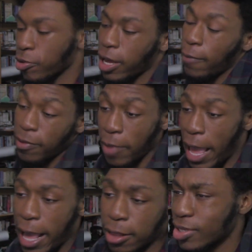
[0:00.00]
got me
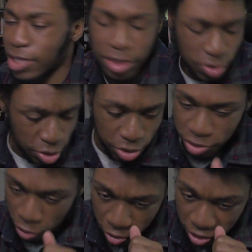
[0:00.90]
mad. Then To Your
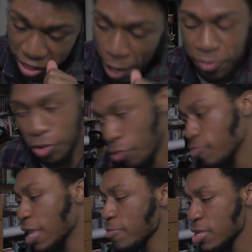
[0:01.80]
Eternity, that episode
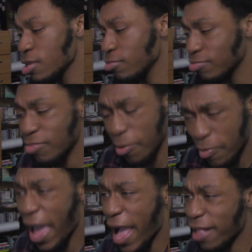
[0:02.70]
made me
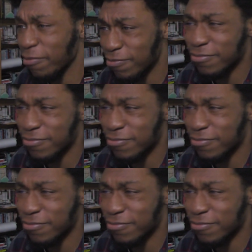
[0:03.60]
mad